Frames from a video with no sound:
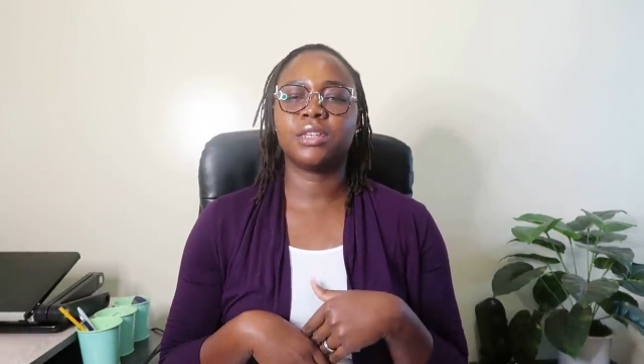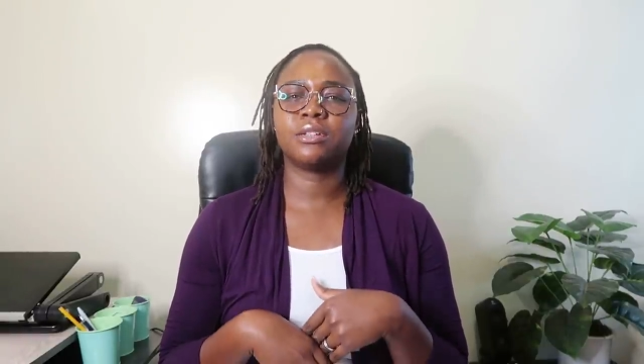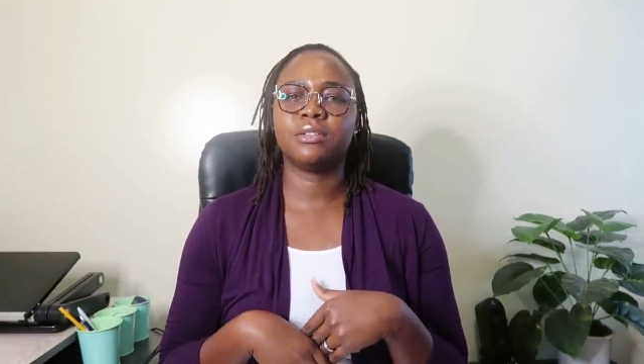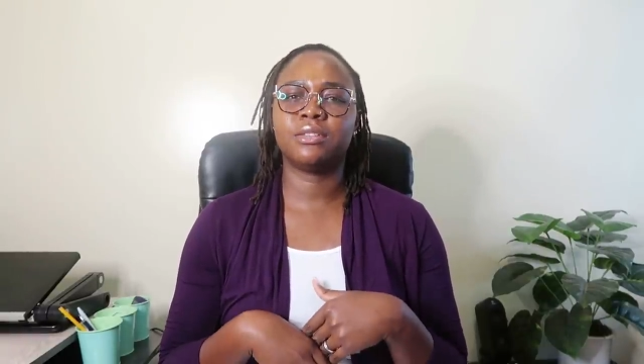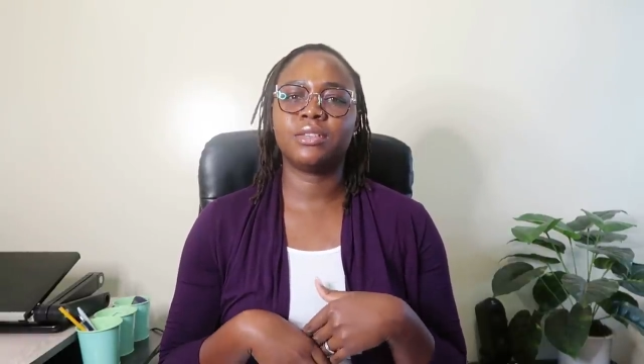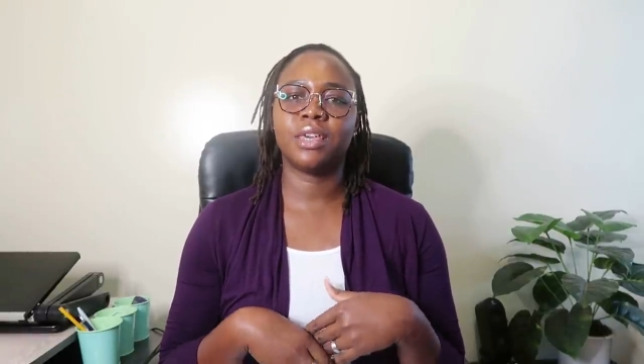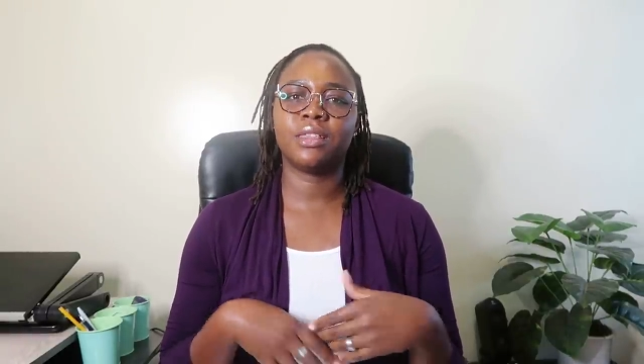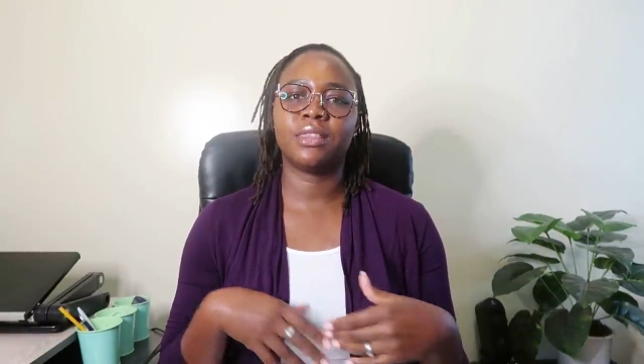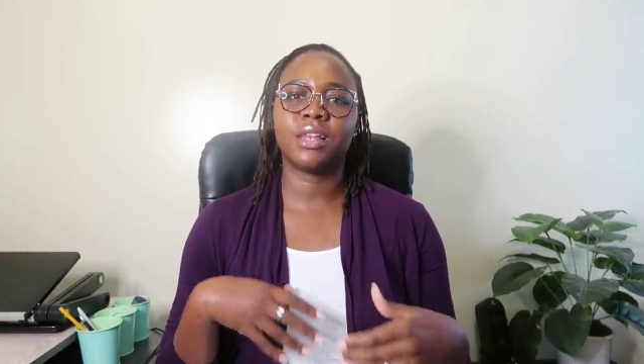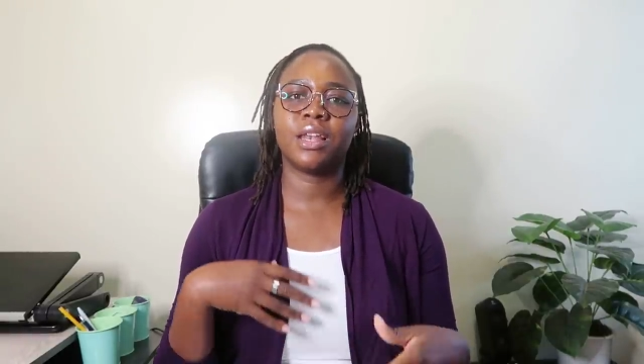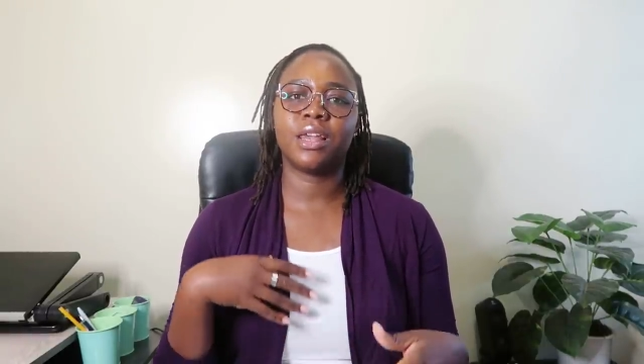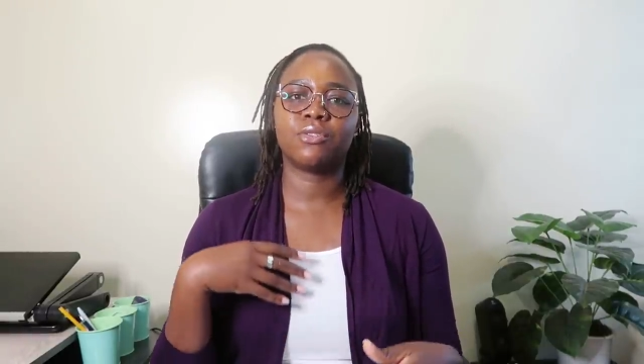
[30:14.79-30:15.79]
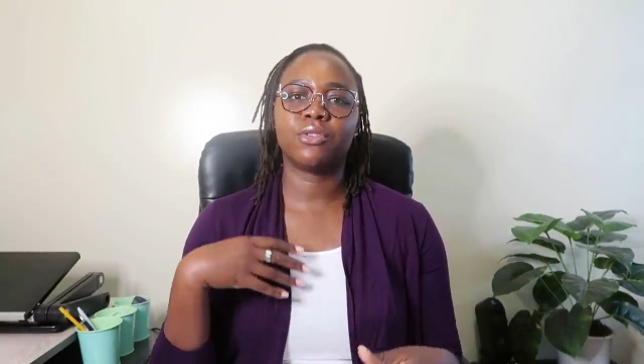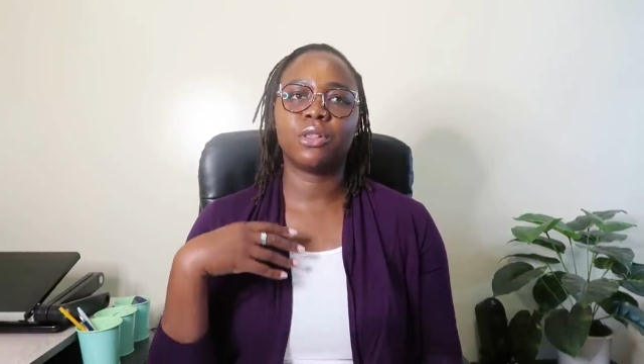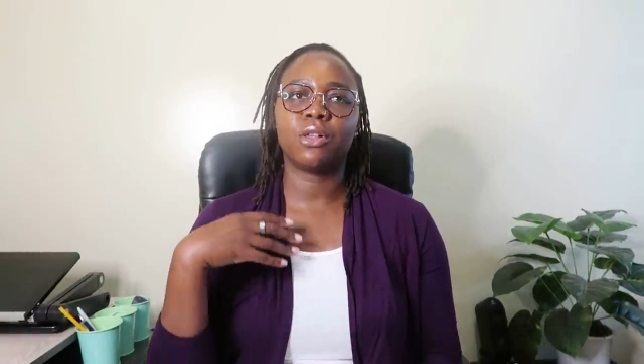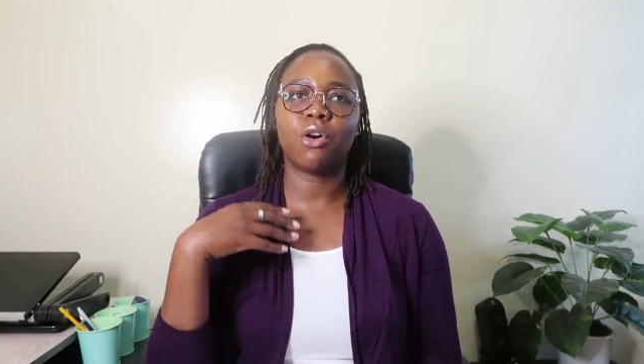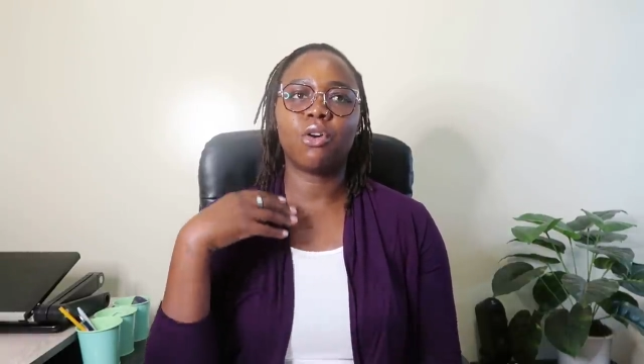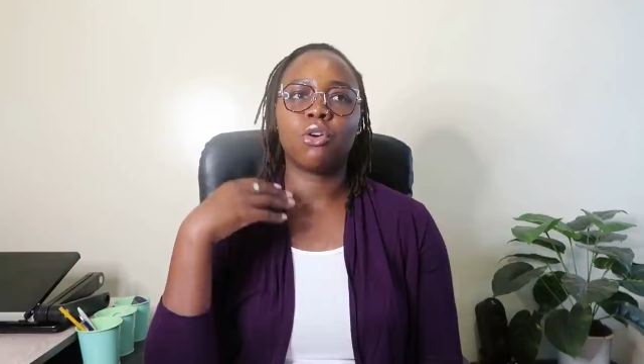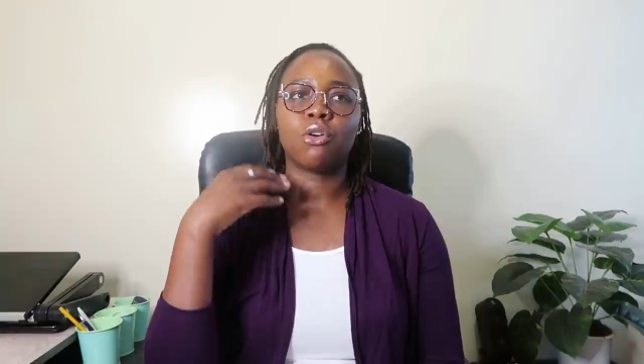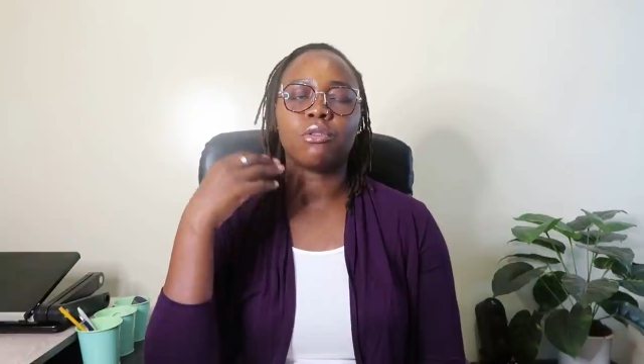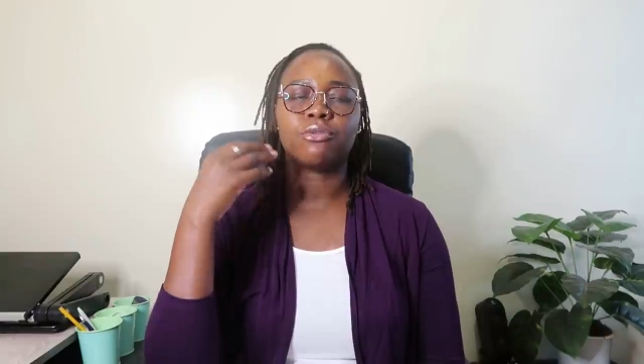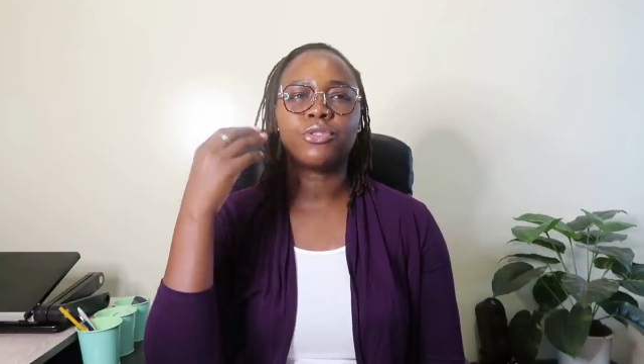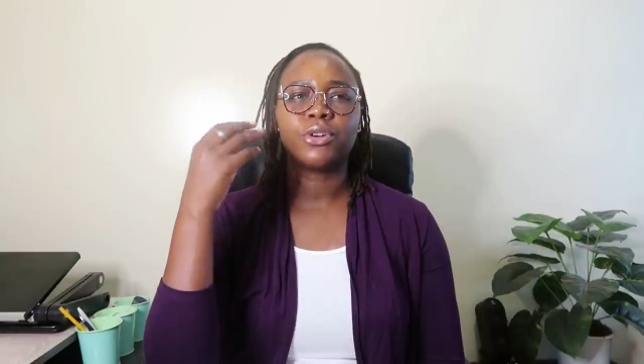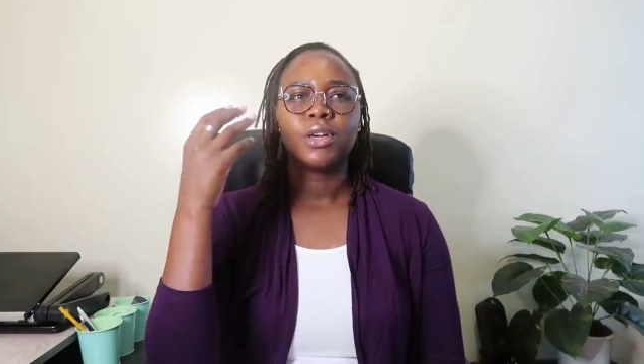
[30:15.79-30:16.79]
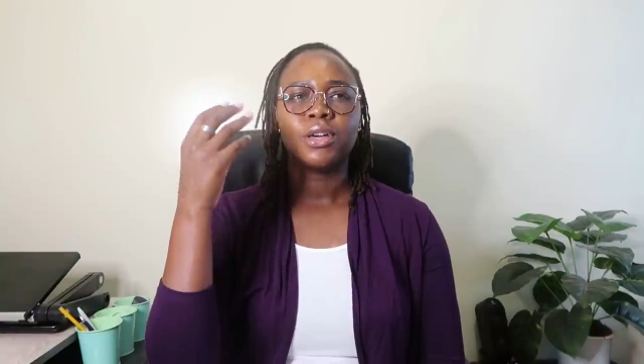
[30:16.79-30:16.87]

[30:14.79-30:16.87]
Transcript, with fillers: increasing the level of